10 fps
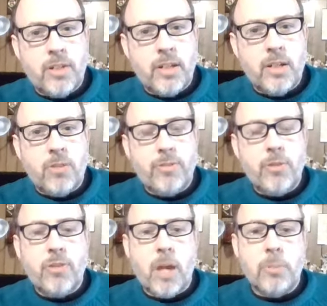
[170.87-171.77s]

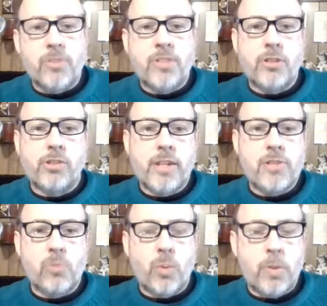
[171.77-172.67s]
few couple of
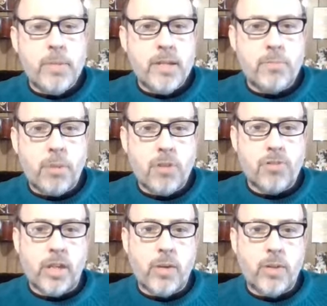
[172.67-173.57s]
centuries were being
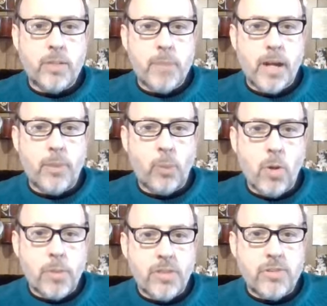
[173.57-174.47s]
persecuted by the
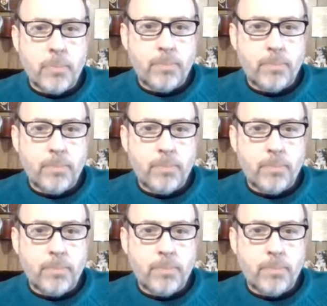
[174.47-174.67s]
Romans,